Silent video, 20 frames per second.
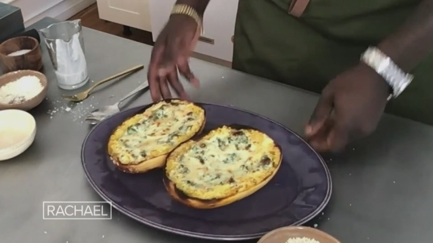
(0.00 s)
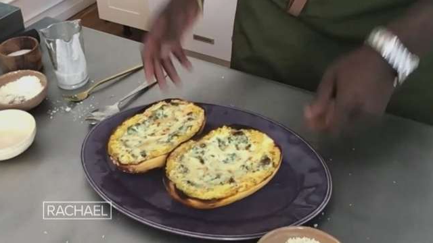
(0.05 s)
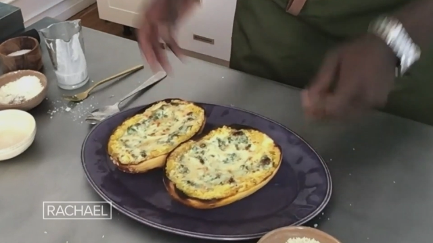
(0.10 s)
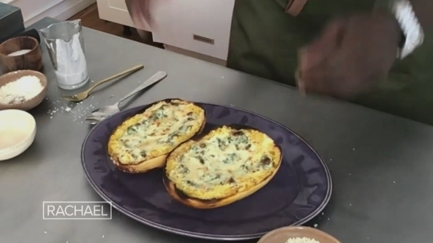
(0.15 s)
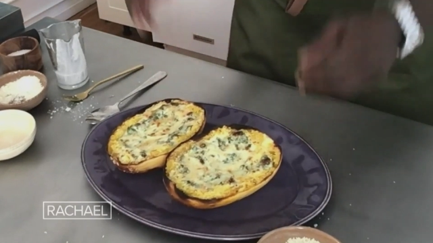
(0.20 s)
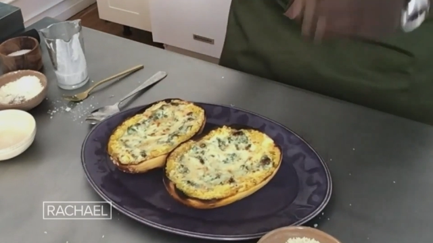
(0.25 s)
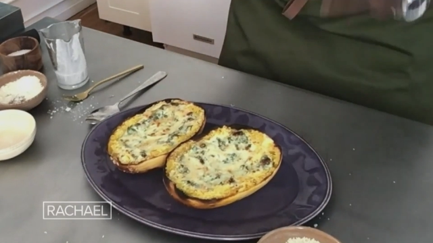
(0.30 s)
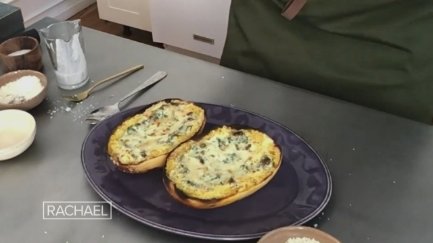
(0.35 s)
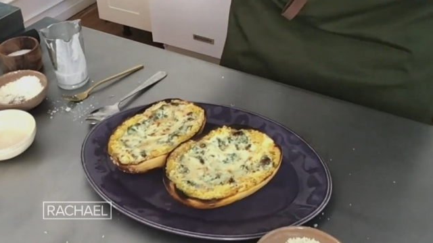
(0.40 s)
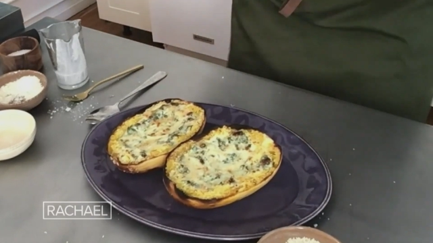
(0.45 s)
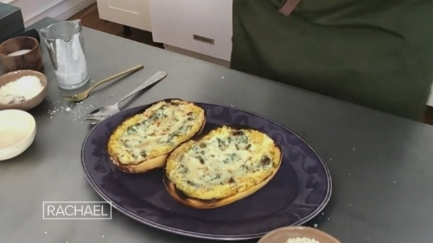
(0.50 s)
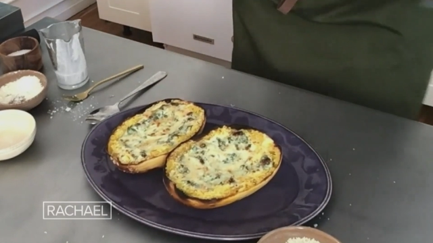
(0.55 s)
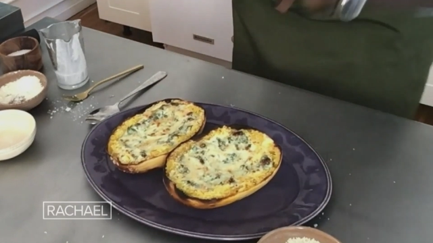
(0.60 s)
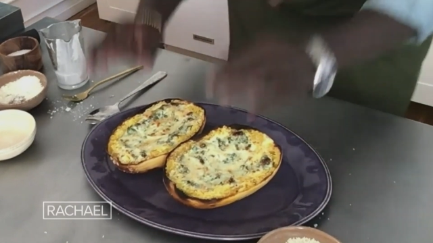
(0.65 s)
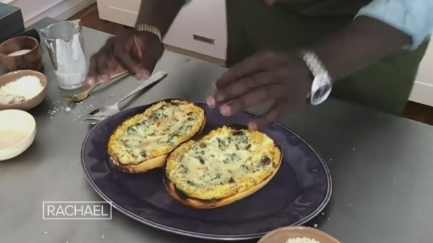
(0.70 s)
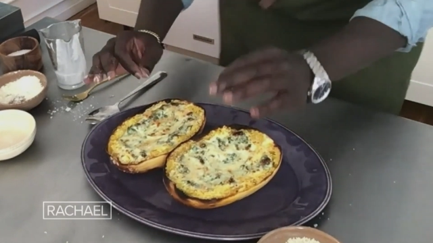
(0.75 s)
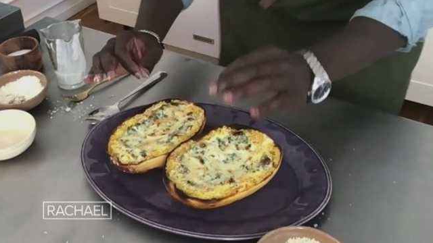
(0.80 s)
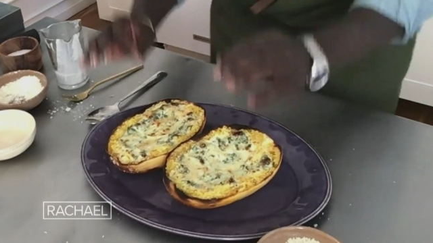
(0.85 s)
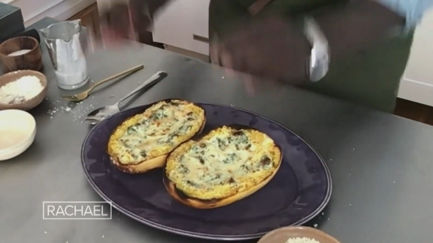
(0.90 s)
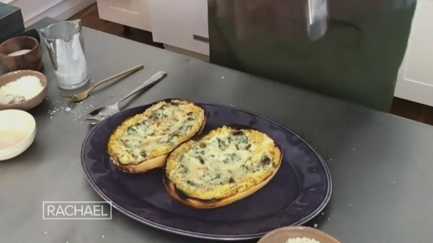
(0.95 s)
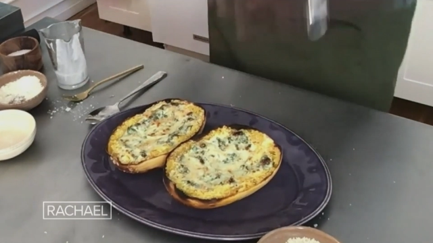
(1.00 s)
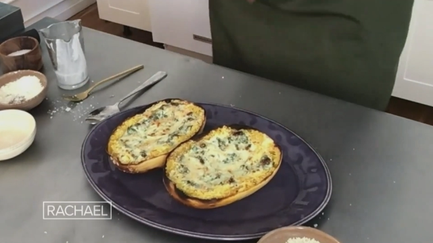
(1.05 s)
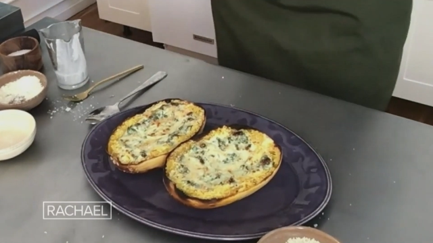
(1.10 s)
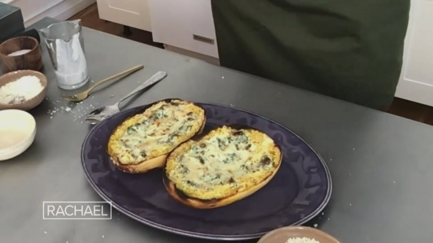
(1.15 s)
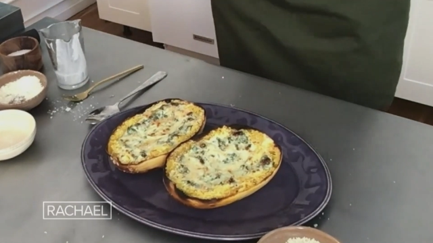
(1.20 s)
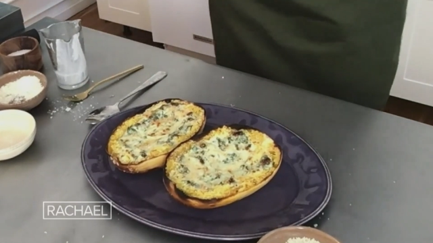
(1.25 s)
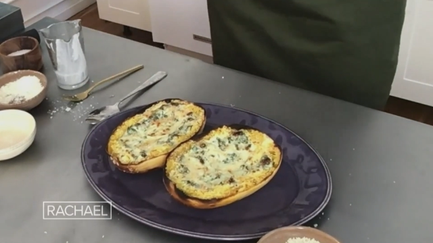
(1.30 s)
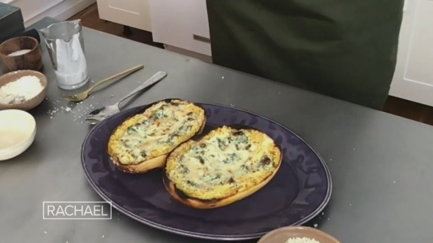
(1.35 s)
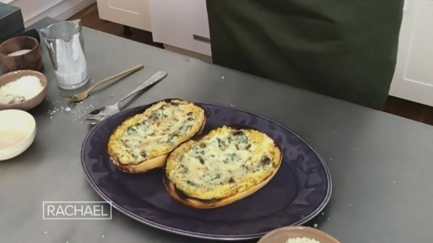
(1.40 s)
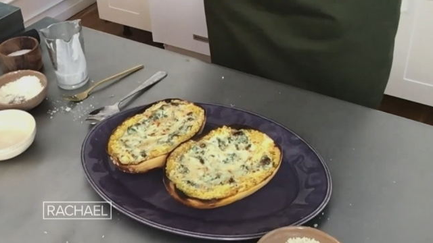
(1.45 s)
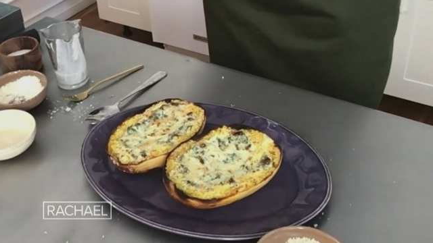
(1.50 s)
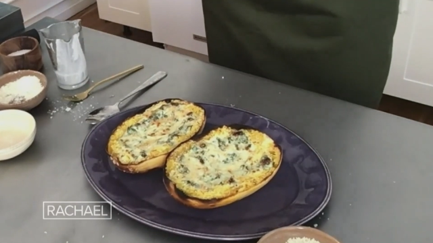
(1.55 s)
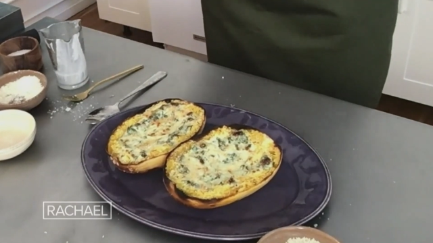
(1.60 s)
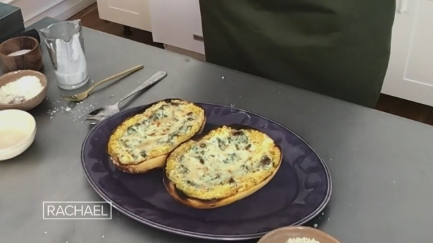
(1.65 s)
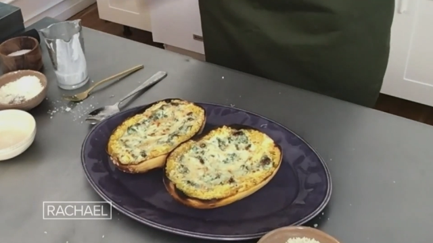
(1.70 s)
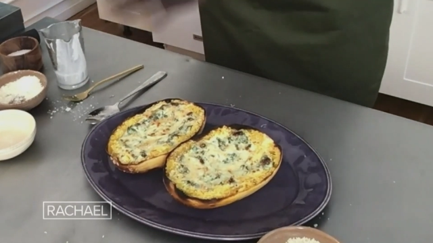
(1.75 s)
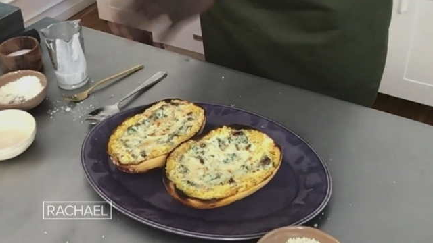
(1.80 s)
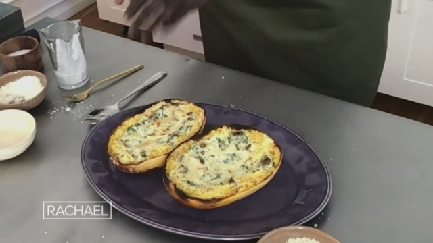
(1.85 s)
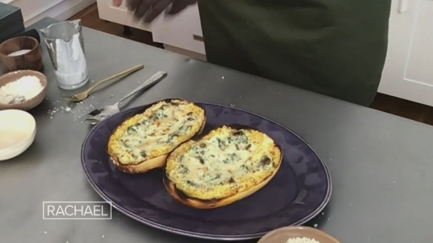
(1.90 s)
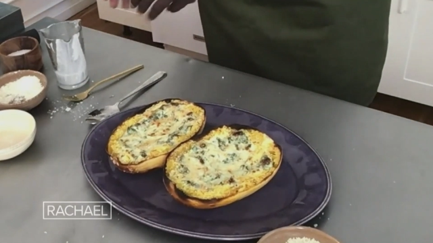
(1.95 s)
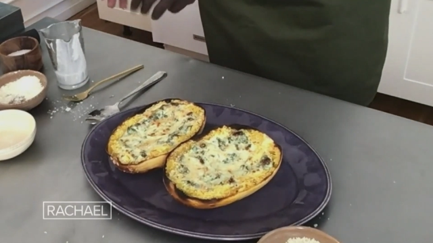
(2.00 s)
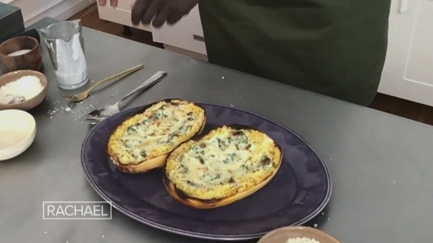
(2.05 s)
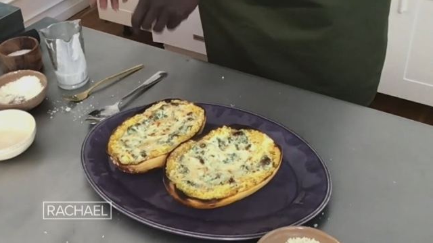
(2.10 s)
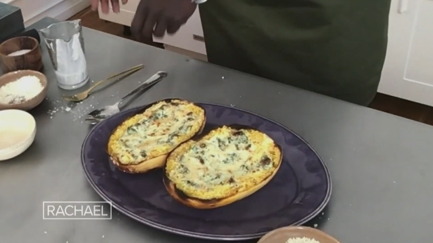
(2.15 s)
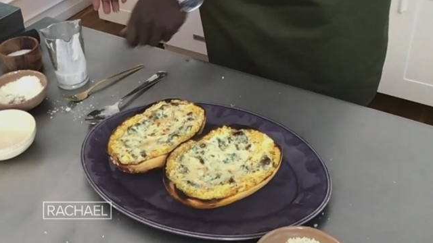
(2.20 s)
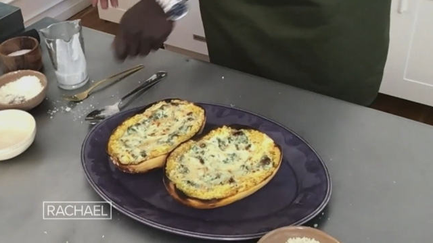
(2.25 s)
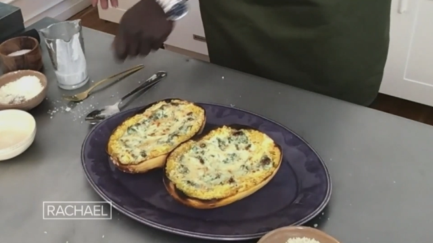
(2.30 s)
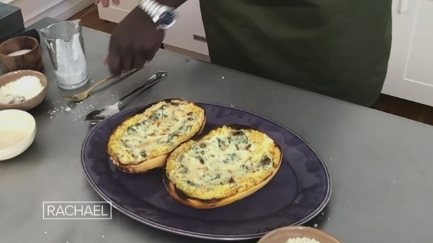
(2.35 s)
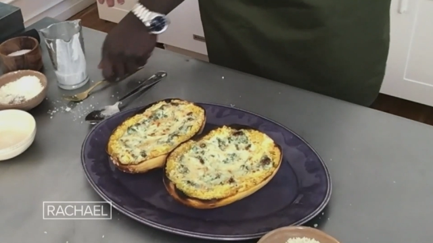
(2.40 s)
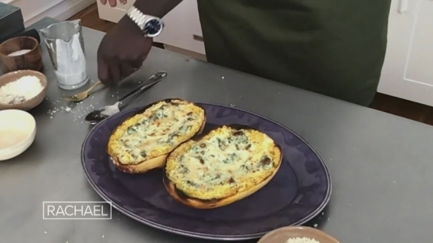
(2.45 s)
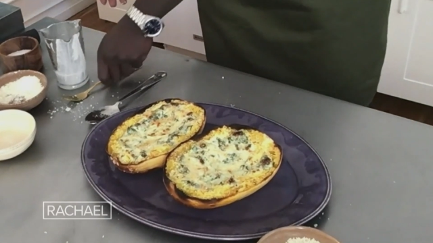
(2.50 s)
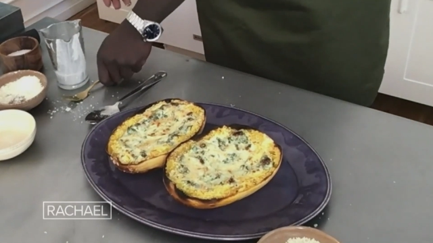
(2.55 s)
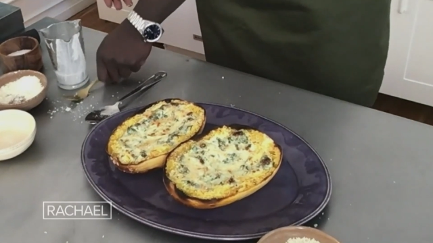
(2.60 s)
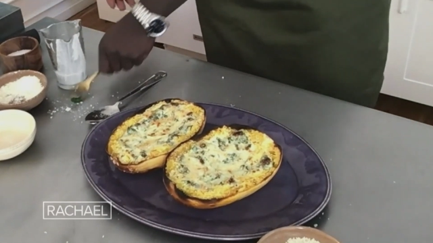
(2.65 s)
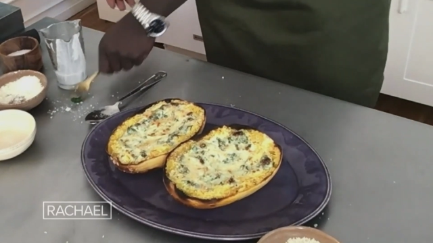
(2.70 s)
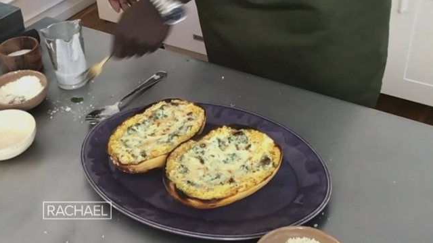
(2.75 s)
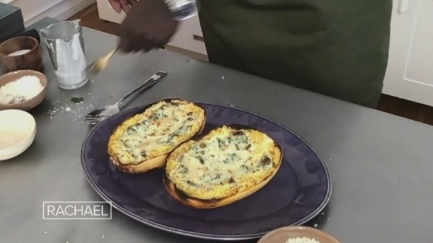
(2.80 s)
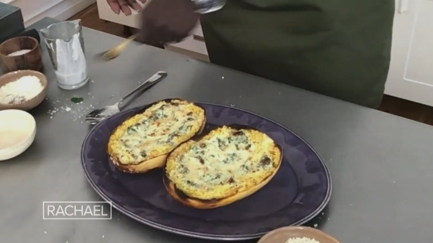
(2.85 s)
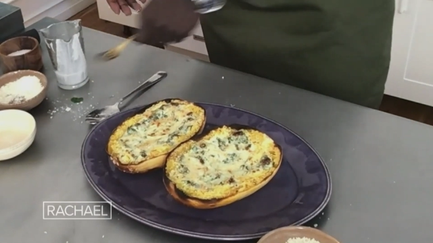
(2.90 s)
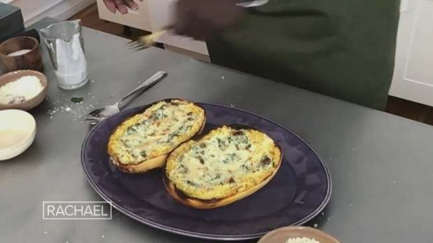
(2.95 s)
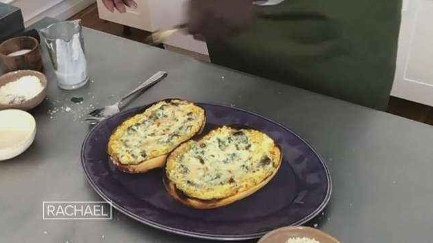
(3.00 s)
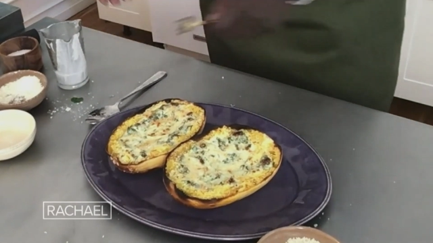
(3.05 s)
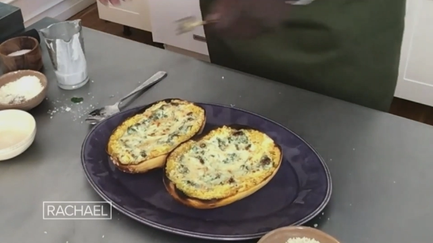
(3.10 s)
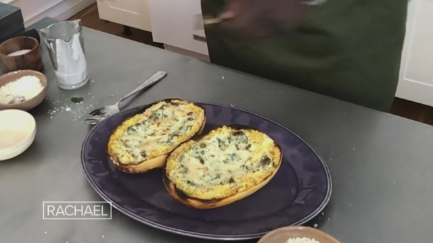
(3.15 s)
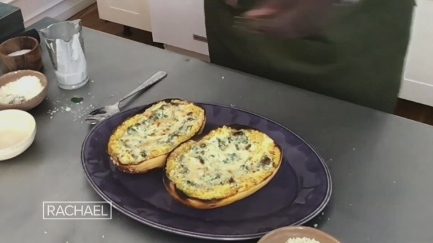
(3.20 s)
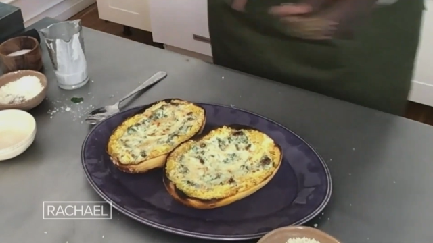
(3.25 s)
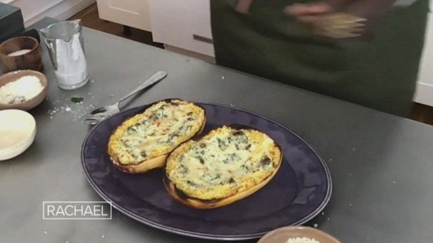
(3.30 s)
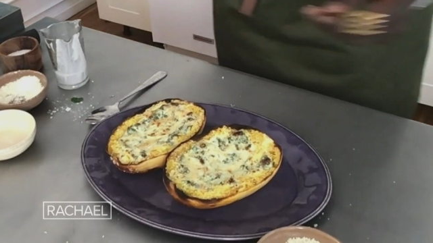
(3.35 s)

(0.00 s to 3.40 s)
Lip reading: Nobody's mouth can be seen.